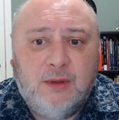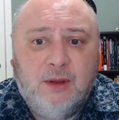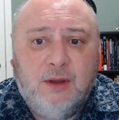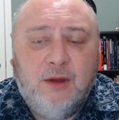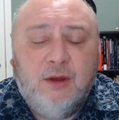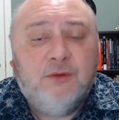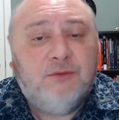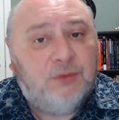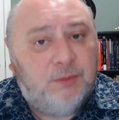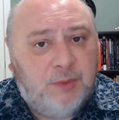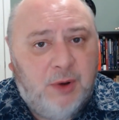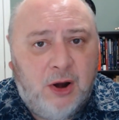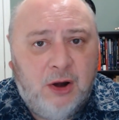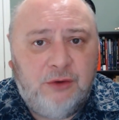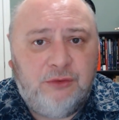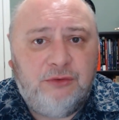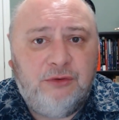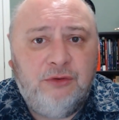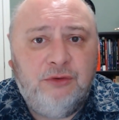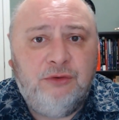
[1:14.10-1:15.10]
For
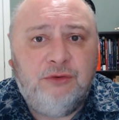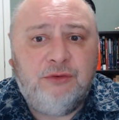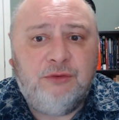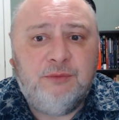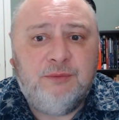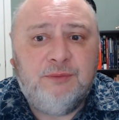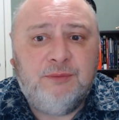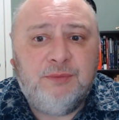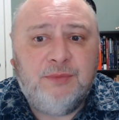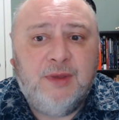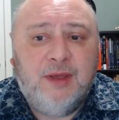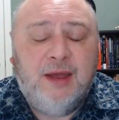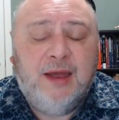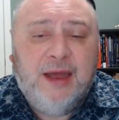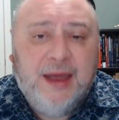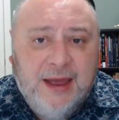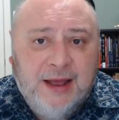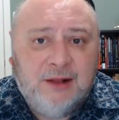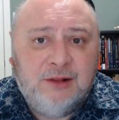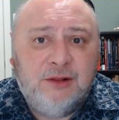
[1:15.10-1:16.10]
Parsons,
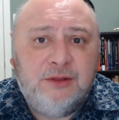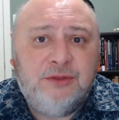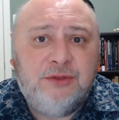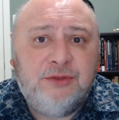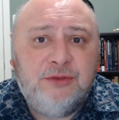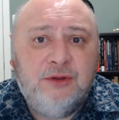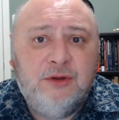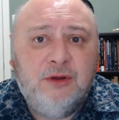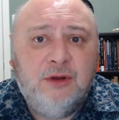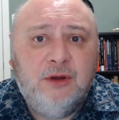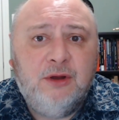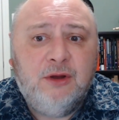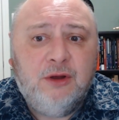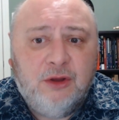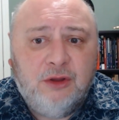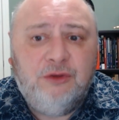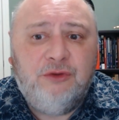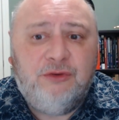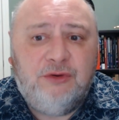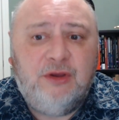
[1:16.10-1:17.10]
health
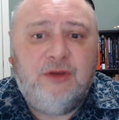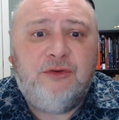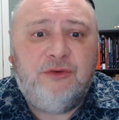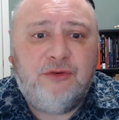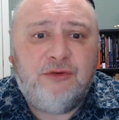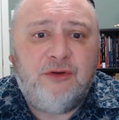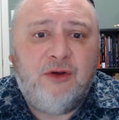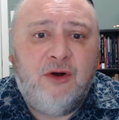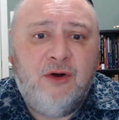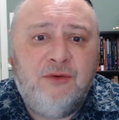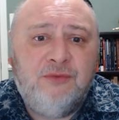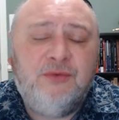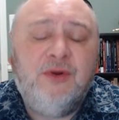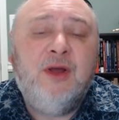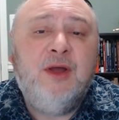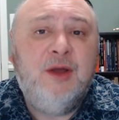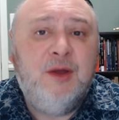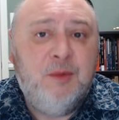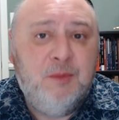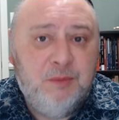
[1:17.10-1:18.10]
consists of
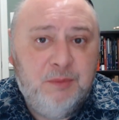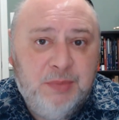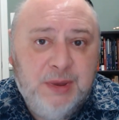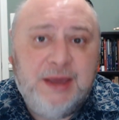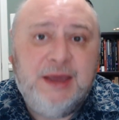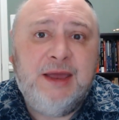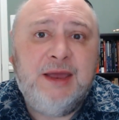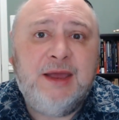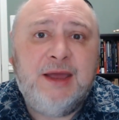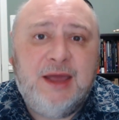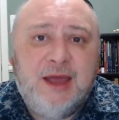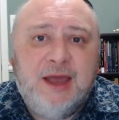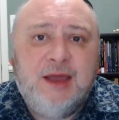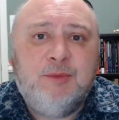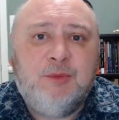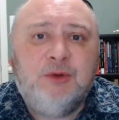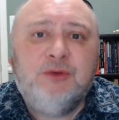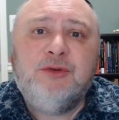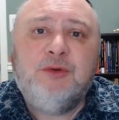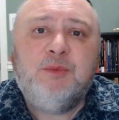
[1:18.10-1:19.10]
being
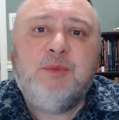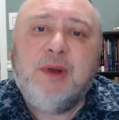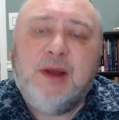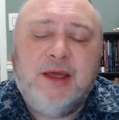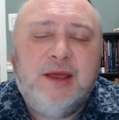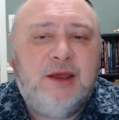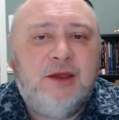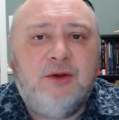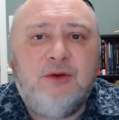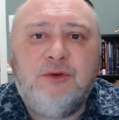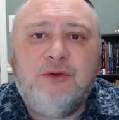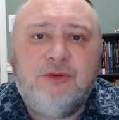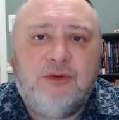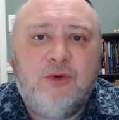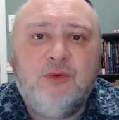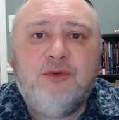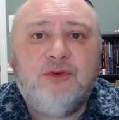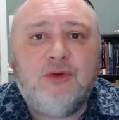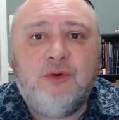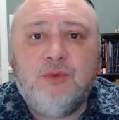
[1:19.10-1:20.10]
able to play your
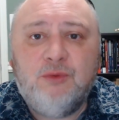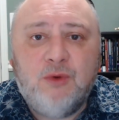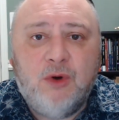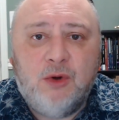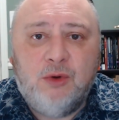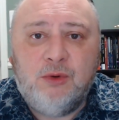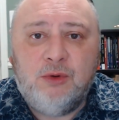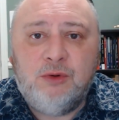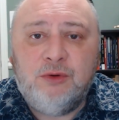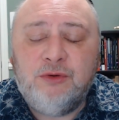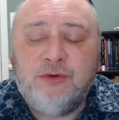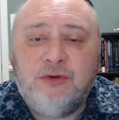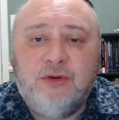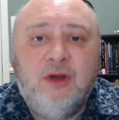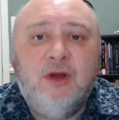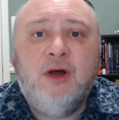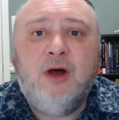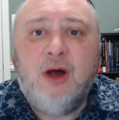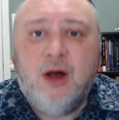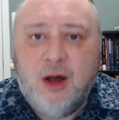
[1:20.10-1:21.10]
social roles
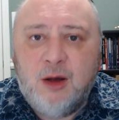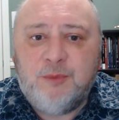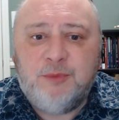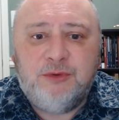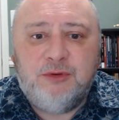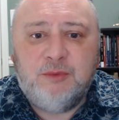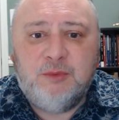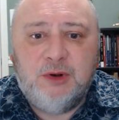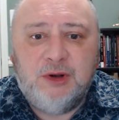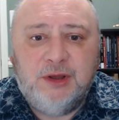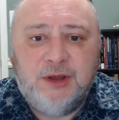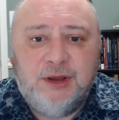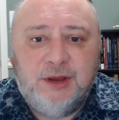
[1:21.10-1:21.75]
optimally.